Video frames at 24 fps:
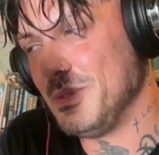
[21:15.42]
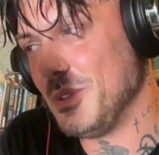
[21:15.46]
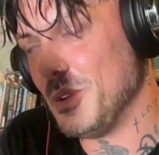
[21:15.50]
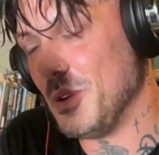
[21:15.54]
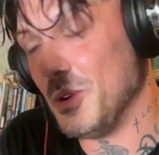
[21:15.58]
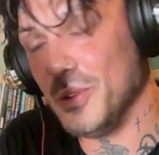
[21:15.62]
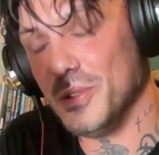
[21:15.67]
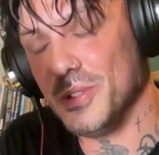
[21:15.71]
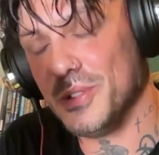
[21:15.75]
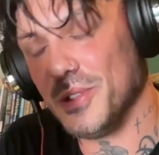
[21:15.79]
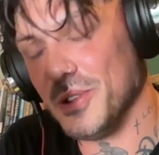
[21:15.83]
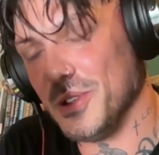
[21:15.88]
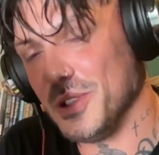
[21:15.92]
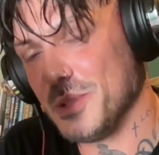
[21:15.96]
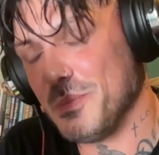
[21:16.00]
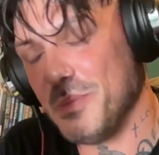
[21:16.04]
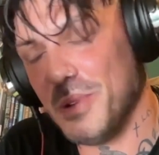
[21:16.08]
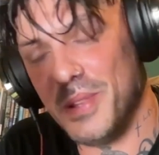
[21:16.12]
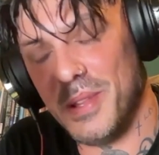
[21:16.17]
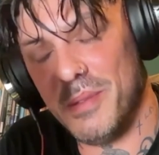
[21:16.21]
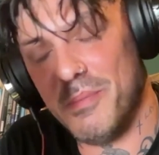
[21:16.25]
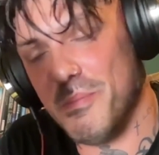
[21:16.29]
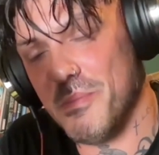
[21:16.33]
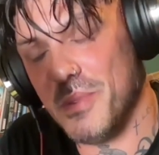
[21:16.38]
all sorts,
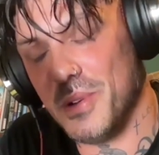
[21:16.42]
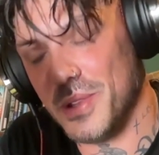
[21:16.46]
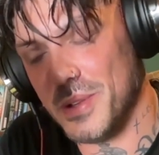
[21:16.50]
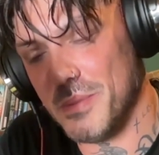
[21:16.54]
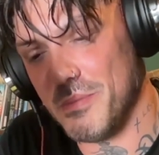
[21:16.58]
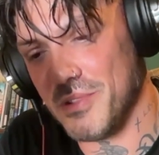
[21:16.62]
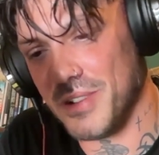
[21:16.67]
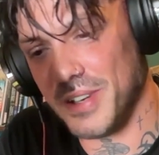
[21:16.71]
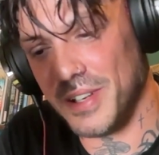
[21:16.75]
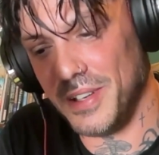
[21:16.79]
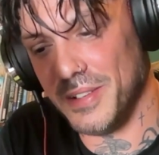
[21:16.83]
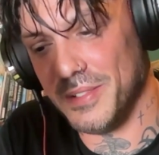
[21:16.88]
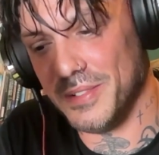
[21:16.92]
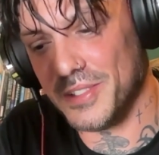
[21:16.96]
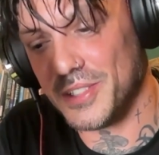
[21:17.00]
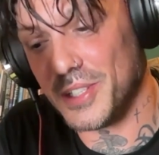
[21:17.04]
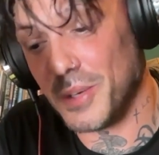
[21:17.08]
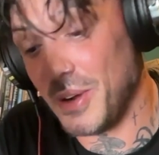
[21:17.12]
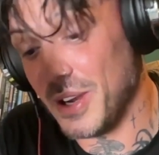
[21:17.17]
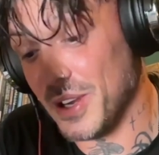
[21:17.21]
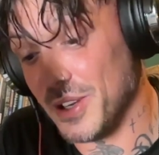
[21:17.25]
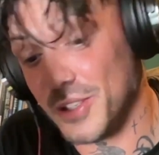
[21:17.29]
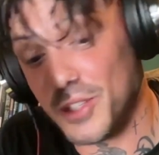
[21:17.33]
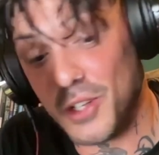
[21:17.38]
but they're brilliant.
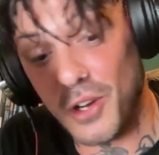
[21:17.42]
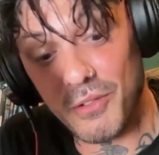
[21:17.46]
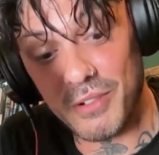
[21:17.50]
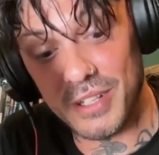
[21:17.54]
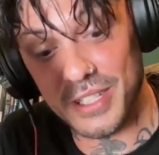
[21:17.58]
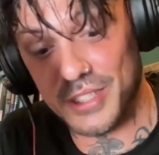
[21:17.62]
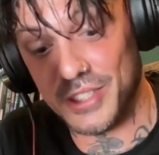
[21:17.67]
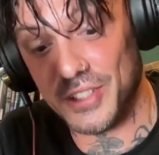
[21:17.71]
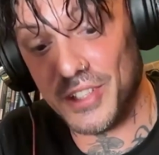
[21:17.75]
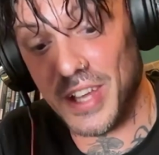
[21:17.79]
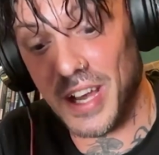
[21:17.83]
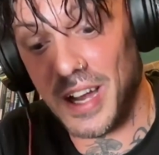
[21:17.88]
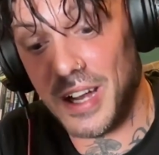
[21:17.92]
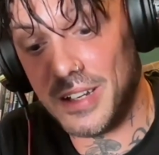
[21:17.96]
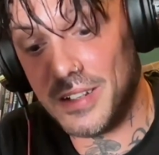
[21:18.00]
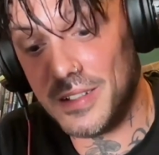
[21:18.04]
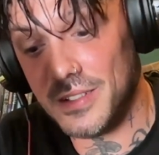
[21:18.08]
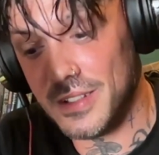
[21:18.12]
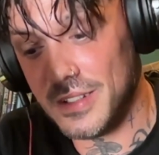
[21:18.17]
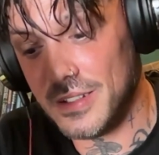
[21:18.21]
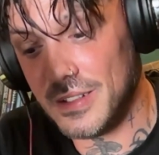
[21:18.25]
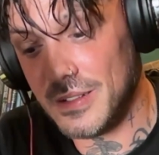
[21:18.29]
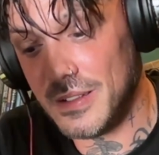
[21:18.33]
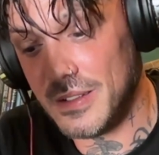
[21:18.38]
So I encourage that,
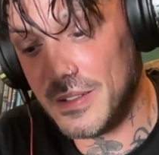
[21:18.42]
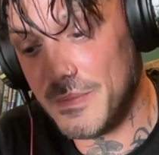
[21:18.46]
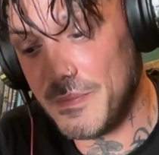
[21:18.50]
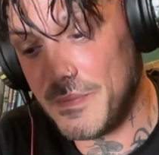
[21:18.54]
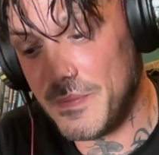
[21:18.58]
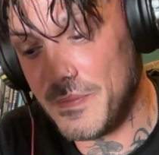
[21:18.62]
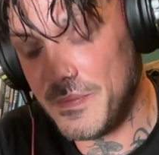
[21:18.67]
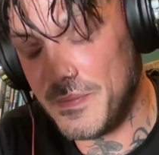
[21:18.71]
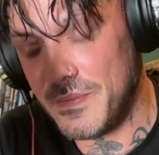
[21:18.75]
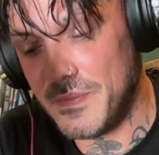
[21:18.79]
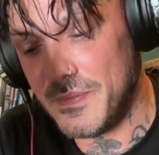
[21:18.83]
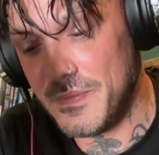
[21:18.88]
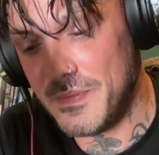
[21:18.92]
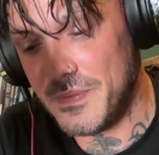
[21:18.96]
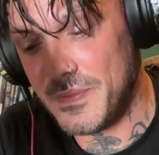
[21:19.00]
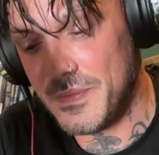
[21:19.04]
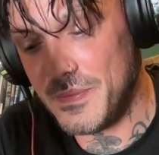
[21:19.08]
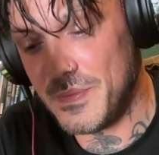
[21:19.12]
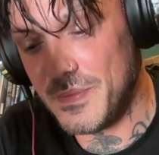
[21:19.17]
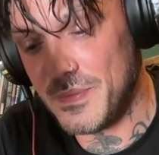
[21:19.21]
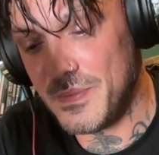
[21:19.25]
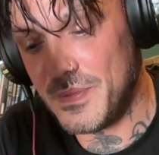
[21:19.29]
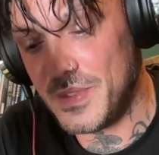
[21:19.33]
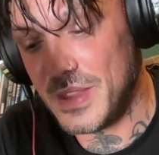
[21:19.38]

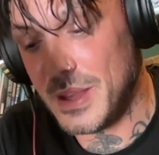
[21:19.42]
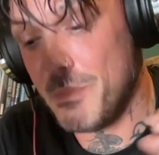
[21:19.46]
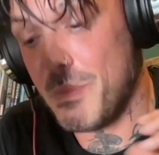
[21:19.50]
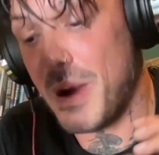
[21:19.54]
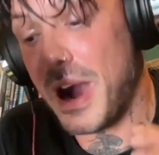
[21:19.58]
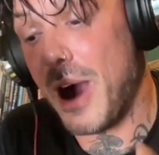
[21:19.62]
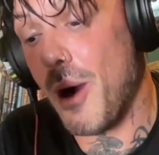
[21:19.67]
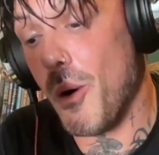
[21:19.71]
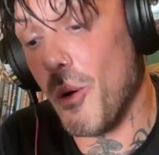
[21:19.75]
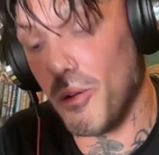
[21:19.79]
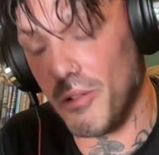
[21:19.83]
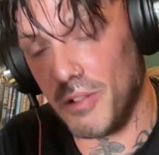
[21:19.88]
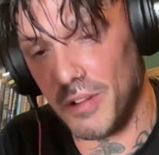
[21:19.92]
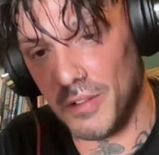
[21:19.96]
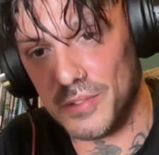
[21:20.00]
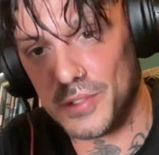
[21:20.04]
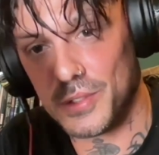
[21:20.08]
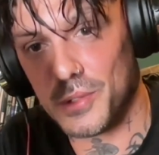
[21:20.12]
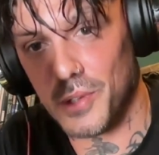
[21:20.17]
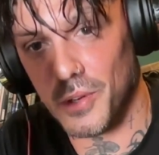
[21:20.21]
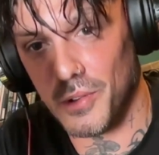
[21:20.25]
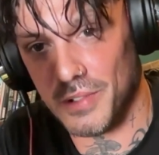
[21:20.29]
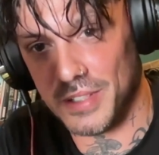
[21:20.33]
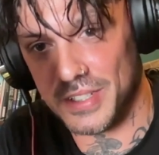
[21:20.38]
the power of
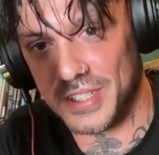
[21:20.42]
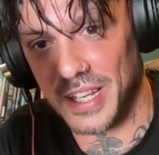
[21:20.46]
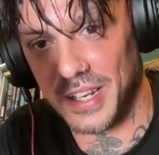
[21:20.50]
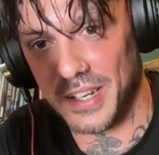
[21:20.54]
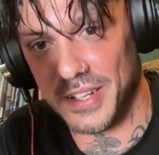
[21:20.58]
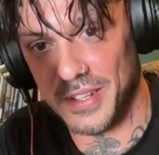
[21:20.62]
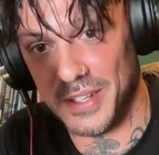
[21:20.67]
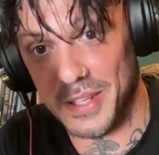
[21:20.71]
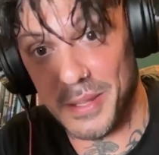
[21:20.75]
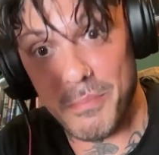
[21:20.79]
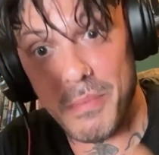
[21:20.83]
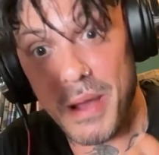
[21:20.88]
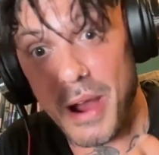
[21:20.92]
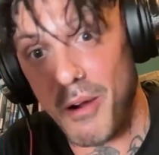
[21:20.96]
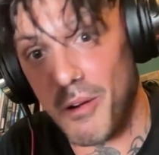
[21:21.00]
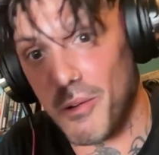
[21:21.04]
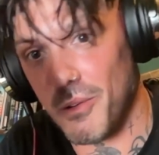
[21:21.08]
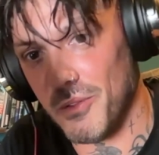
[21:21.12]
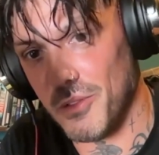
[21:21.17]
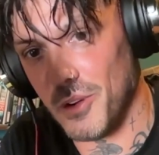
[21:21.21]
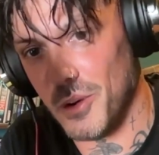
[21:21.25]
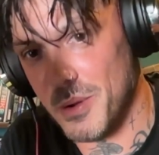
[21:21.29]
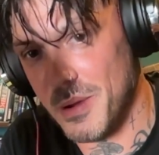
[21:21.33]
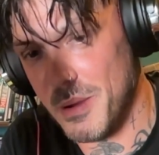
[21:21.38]
storytelling, the
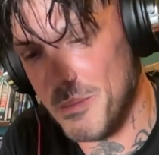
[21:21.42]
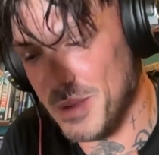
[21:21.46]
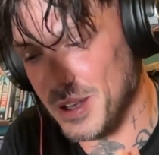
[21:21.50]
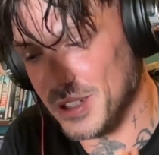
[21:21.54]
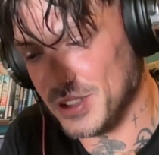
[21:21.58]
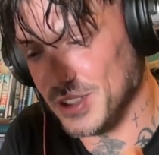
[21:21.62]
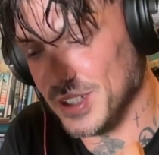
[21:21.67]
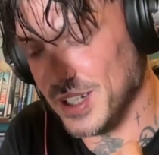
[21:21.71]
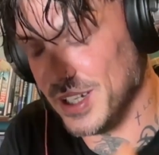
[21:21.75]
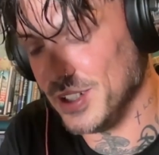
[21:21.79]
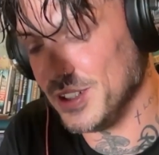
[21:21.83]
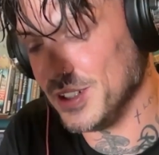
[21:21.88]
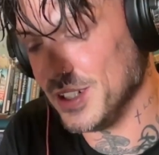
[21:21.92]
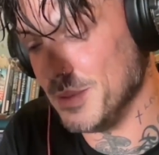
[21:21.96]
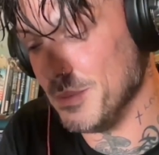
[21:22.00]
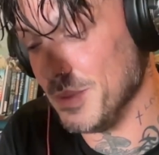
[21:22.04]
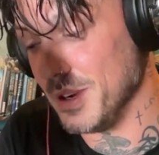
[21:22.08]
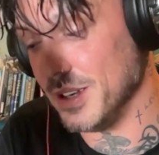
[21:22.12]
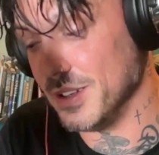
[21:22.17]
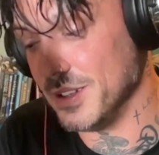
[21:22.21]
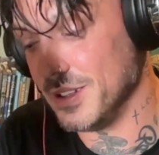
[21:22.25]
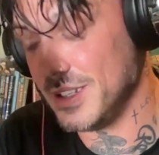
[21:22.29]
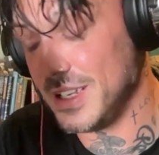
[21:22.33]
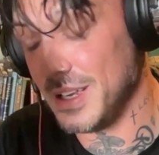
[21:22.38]
power of imagination
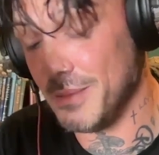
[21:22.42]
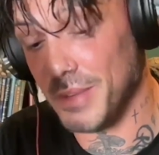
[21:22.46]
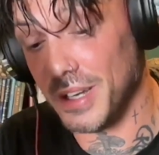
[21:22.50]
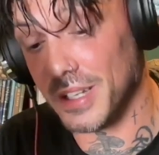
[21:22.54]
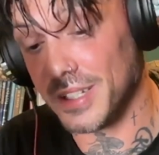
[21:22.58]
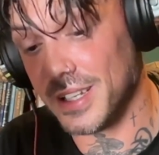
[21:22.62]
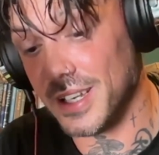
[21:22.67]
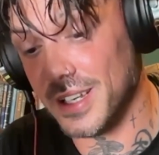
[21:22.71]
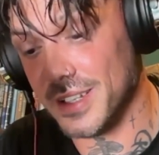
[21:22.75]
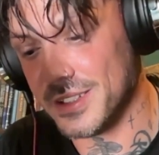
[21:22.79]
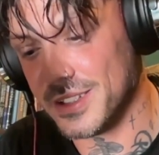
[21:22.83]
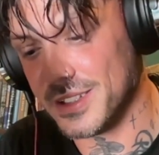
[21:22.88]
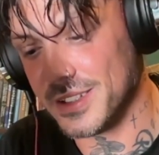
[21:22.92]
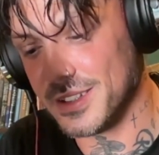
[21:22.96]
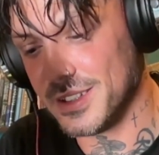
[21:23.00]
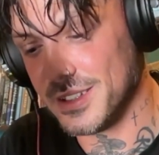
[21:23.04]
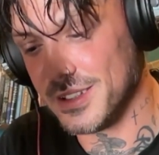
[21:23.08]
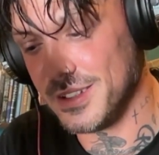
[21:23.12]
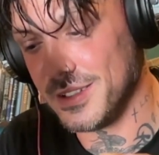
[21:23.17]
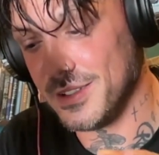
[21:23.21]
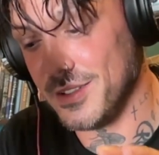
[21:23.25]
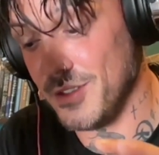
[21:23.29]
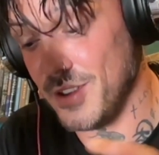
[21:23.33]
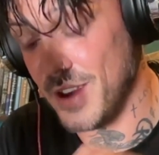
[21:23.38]
in my kids
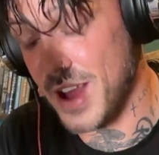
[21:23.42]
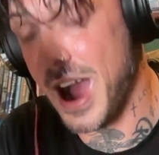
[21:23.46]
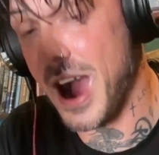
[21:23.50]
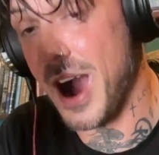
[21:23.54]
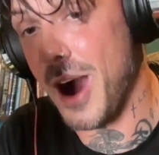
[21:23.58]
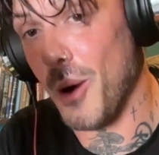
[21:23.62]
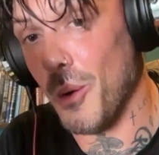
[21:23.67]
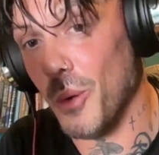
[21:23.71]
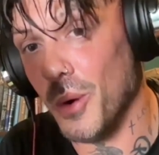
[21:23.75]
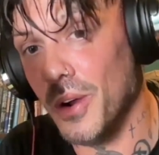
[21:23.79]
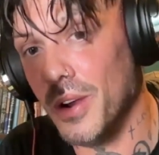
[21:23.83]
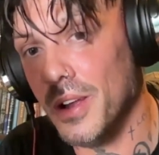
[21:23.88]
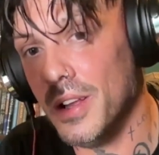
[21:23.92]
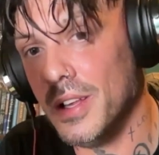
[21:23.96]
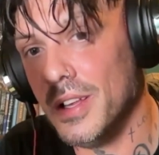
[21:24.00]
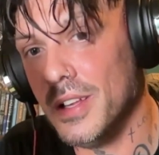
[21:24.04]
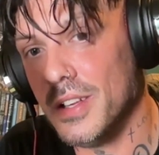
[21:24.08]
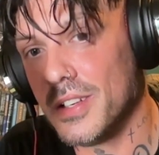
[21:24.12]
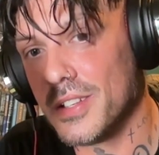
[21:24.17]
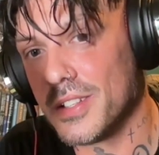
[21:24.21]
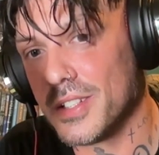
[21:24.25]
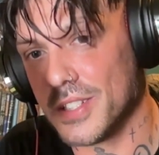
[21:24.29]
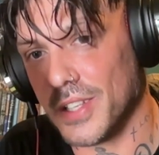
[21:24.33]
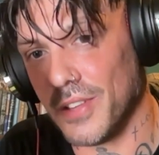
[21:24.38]
now,
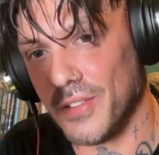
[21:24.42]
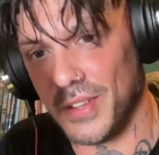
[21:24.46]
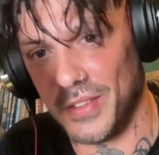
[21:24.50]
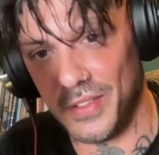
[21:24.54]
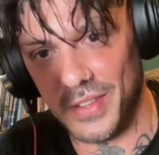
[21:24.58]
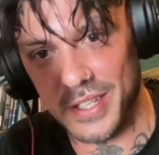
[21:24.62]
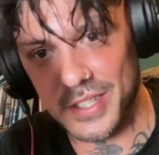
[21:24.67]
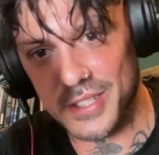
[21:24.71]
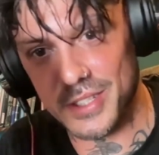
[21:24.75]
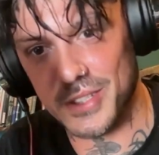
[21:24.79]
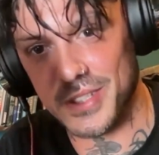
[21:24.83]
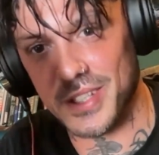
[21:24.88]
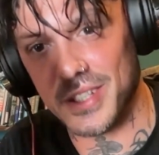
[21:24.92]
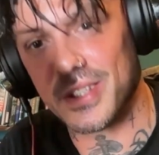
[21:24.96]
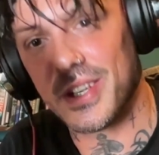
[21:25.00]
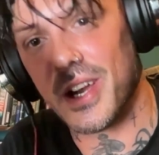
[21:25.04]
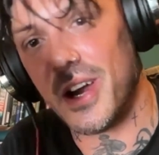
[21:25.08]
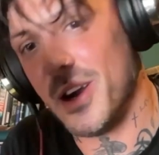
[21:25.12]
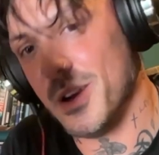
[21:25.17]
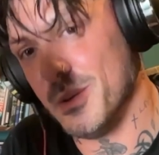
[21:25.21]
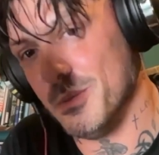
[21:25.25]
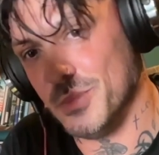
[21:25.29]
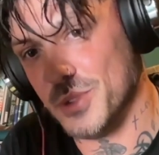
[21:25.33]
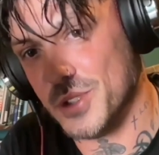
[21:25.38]
because I think this is the
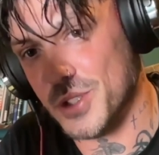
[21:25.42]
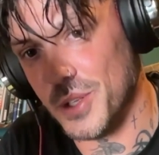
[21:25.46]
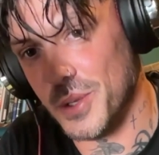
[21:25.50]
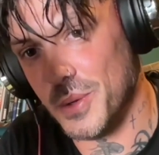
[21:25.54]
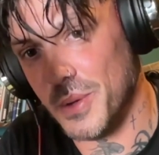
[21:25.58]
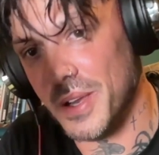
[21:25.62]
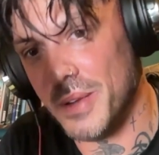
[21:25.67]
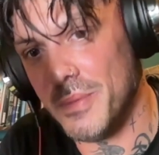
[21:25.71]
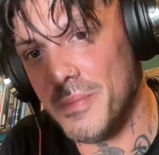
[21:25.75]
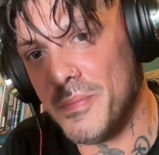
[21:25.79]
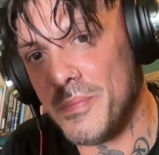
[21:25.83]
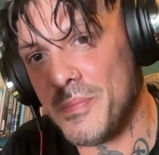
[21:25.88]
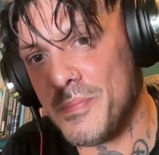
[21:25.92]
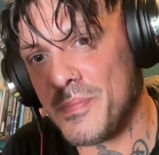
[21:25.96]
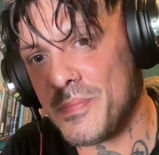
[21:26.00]
time to do it.